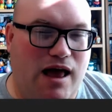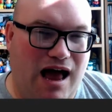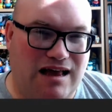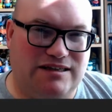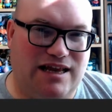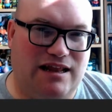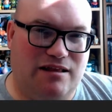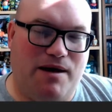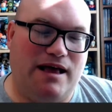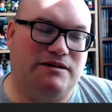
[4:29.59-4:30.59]
As I said in the
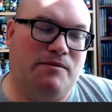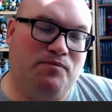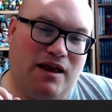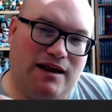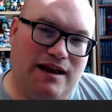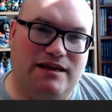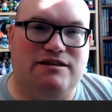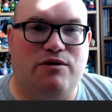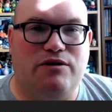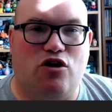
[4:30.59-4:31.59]
past, let us
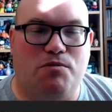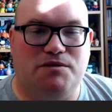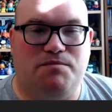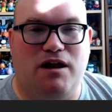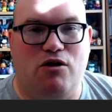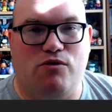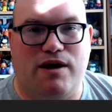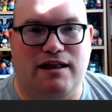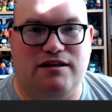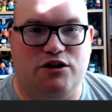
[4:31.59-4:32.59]
know in the comments below or
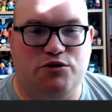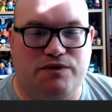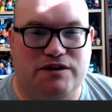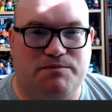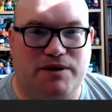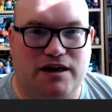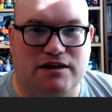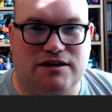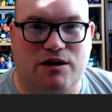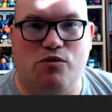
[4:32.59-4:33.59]
get in touch with us,
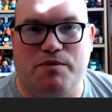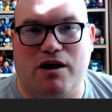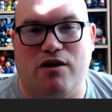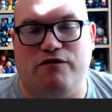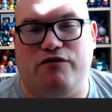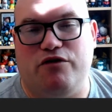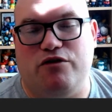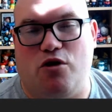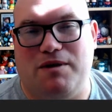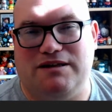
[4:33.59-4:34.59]
because I will be going through
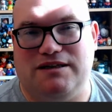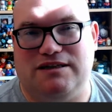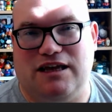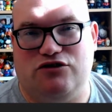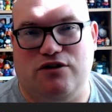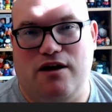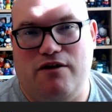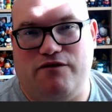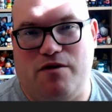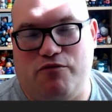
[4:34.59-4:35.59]
comments, etc.,
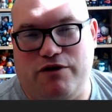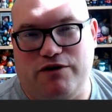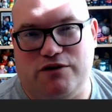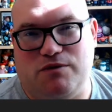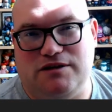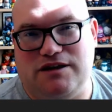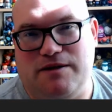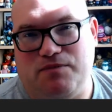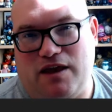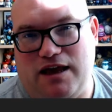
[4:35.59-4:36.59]
from previous ones
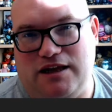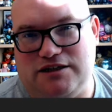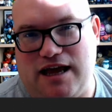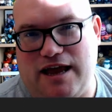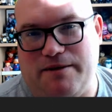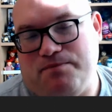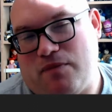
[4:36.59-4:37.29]
each day.